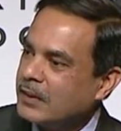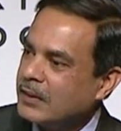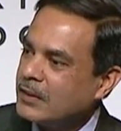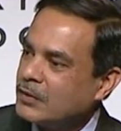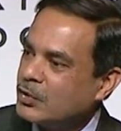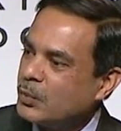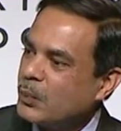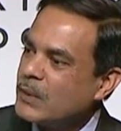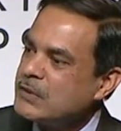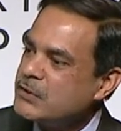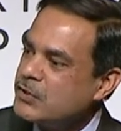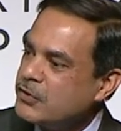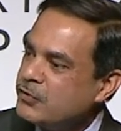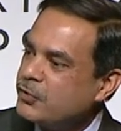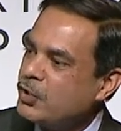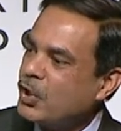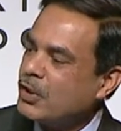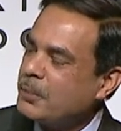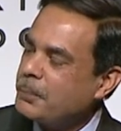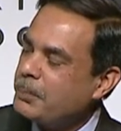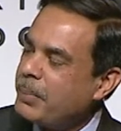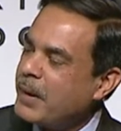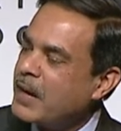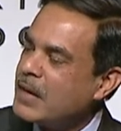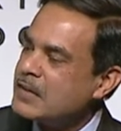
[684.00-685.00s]
So once you've
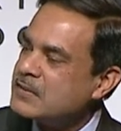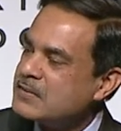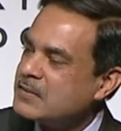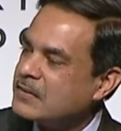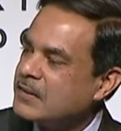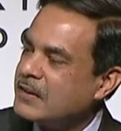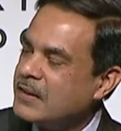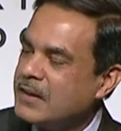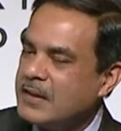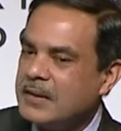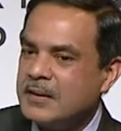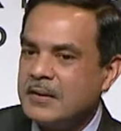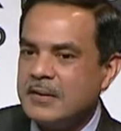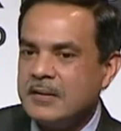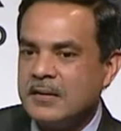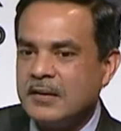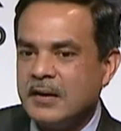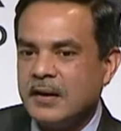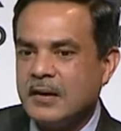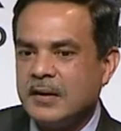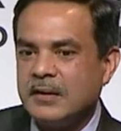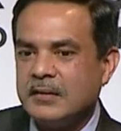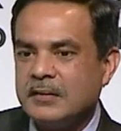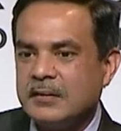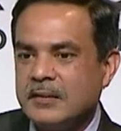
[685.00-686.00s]
got past the
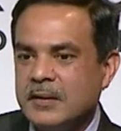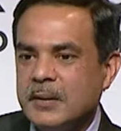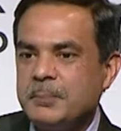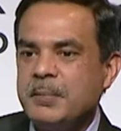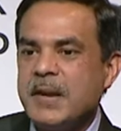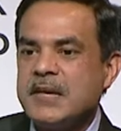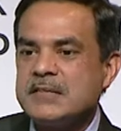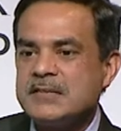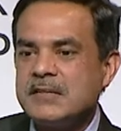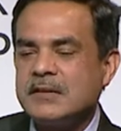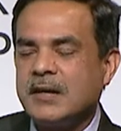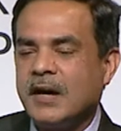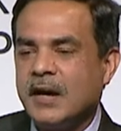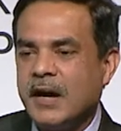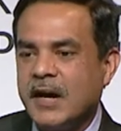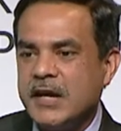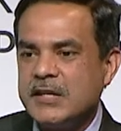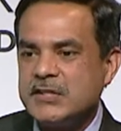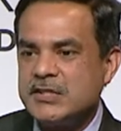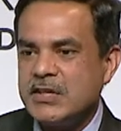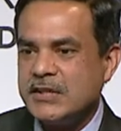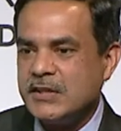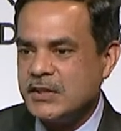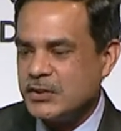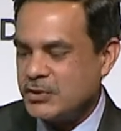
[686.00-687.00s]
basic
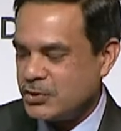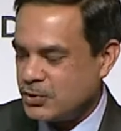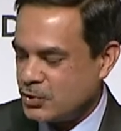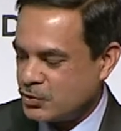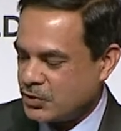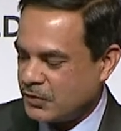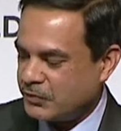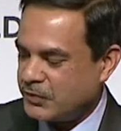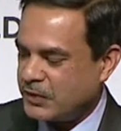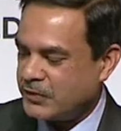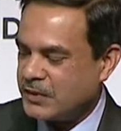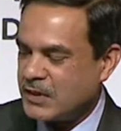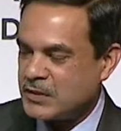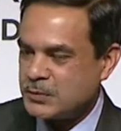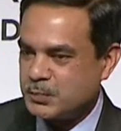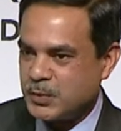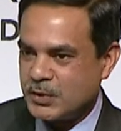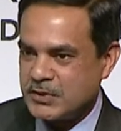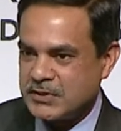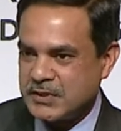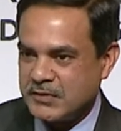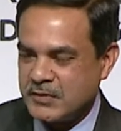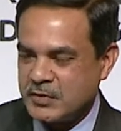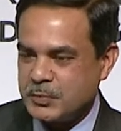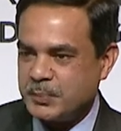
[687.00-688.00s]
hygiene issues of the
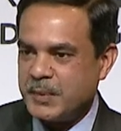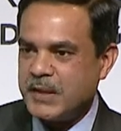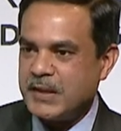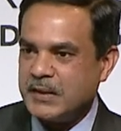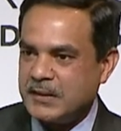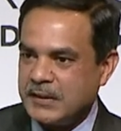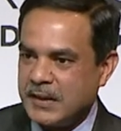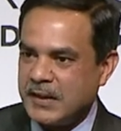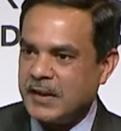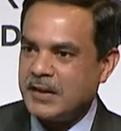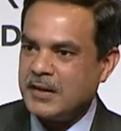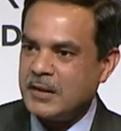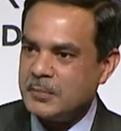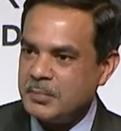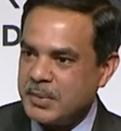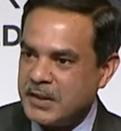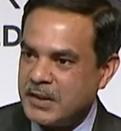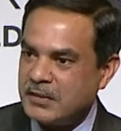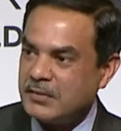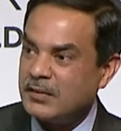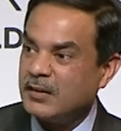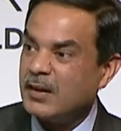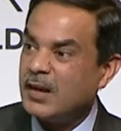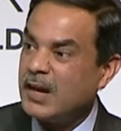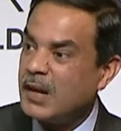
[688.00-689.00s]
transport service being there and being
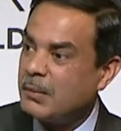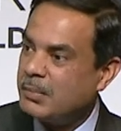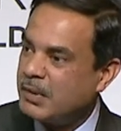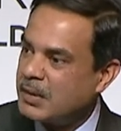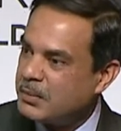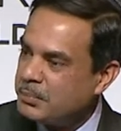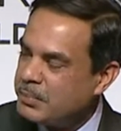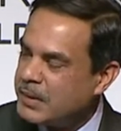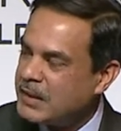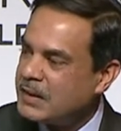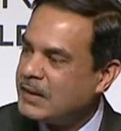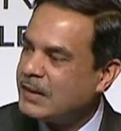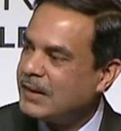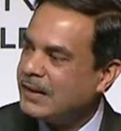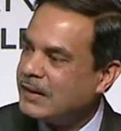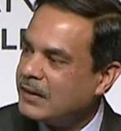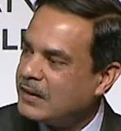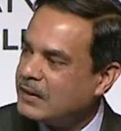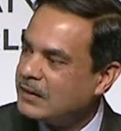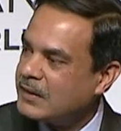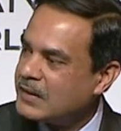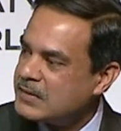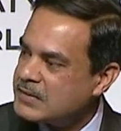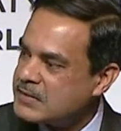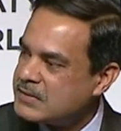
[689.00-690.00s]
reliable and being
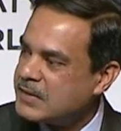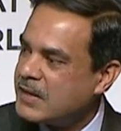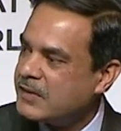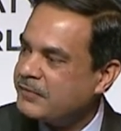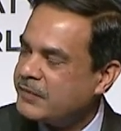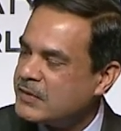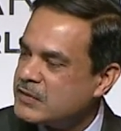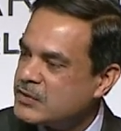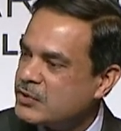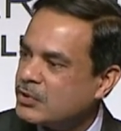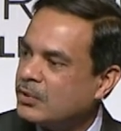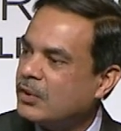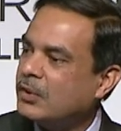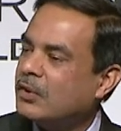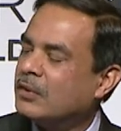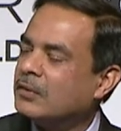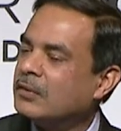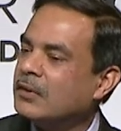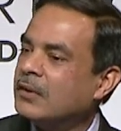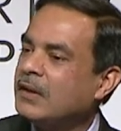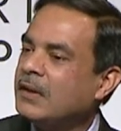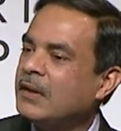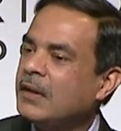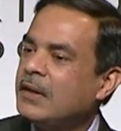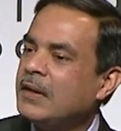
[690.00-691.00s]
clean and safe and so on,
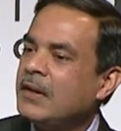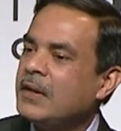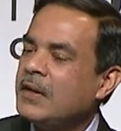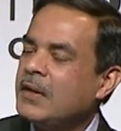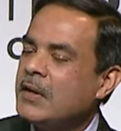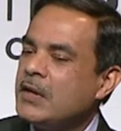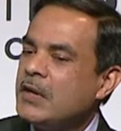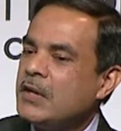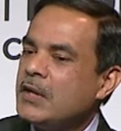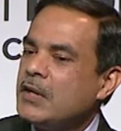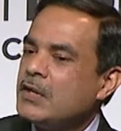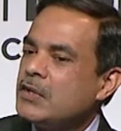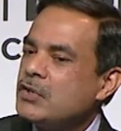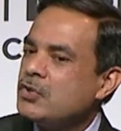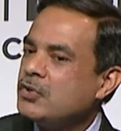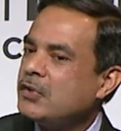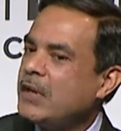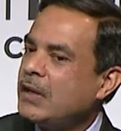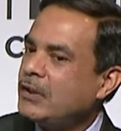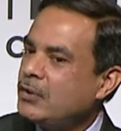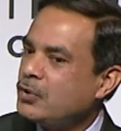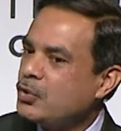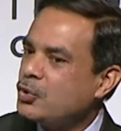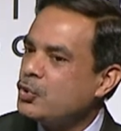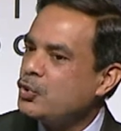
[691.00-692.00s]
you
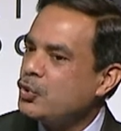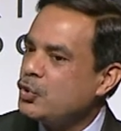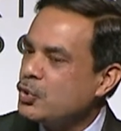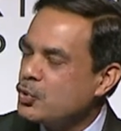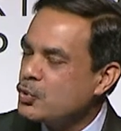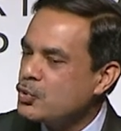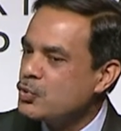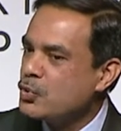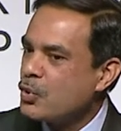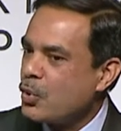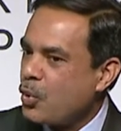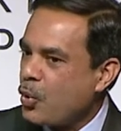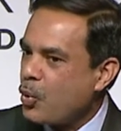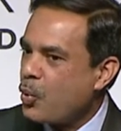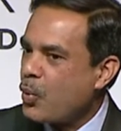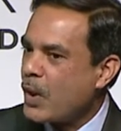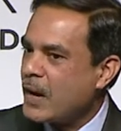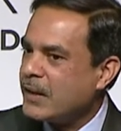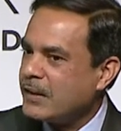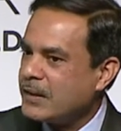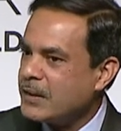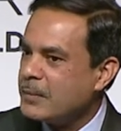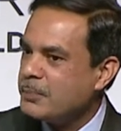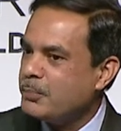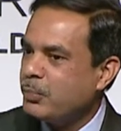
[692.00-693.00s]
get to two
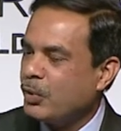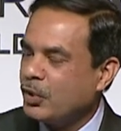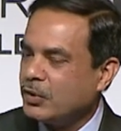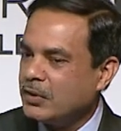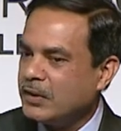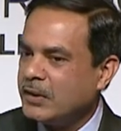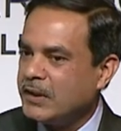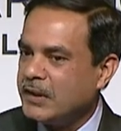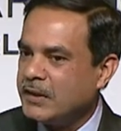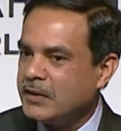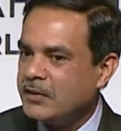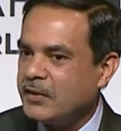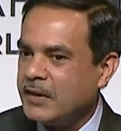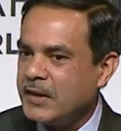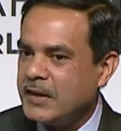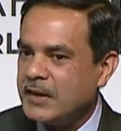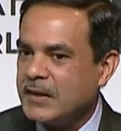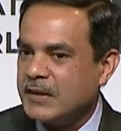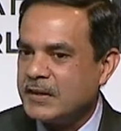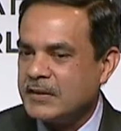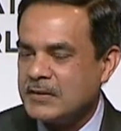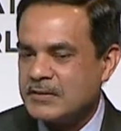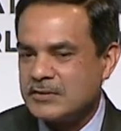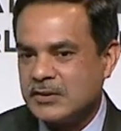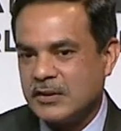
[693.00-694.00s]
quite important
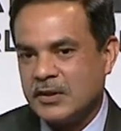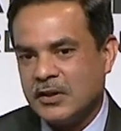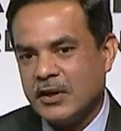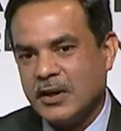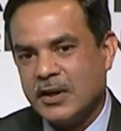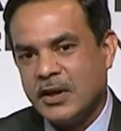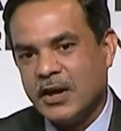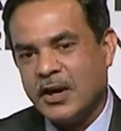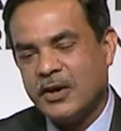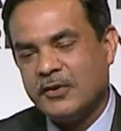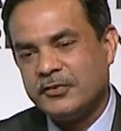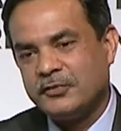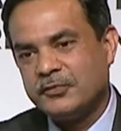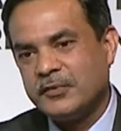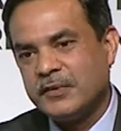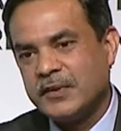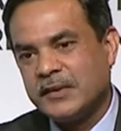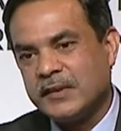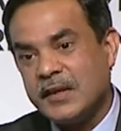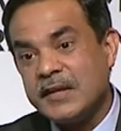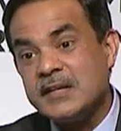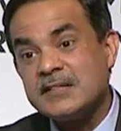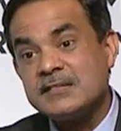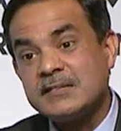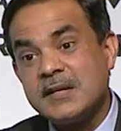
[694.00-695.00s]
ingredients of
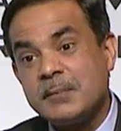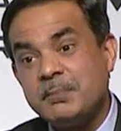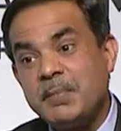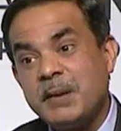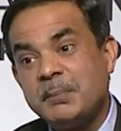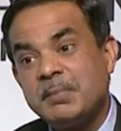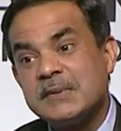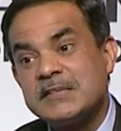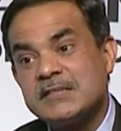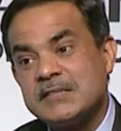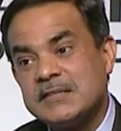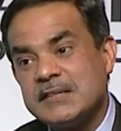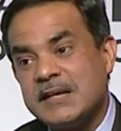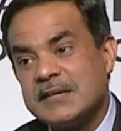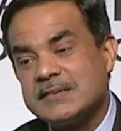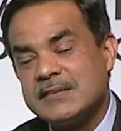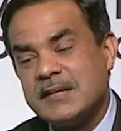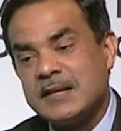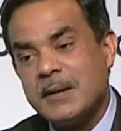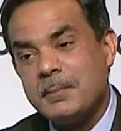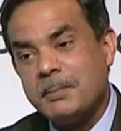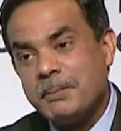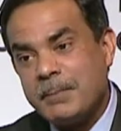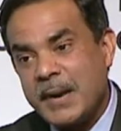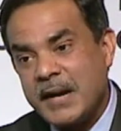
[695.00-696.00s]
things that people see as
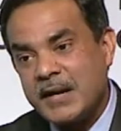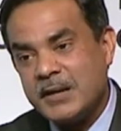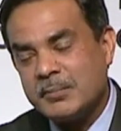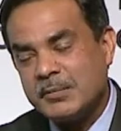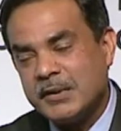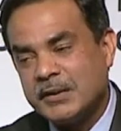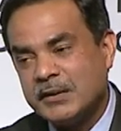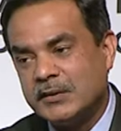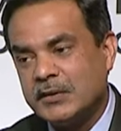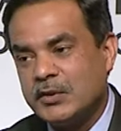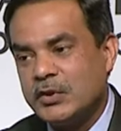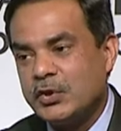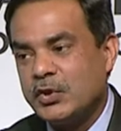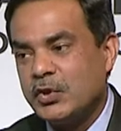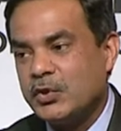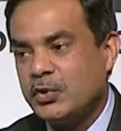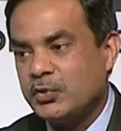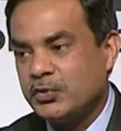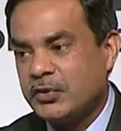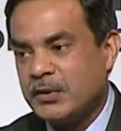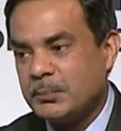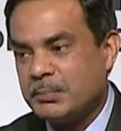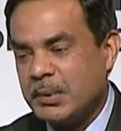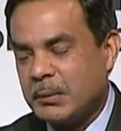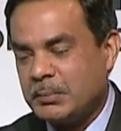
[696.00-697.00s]
an impediment to
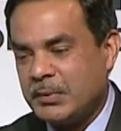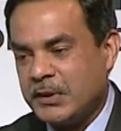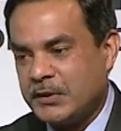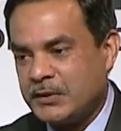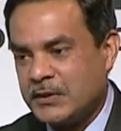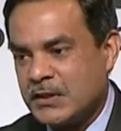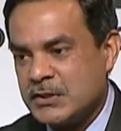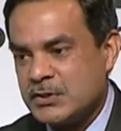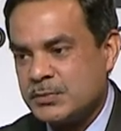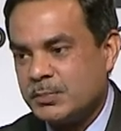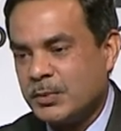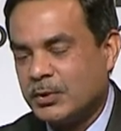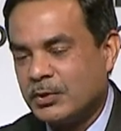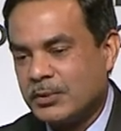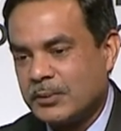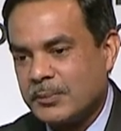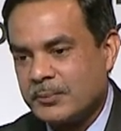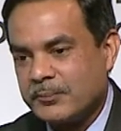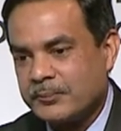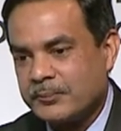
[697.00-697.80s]
using public transport.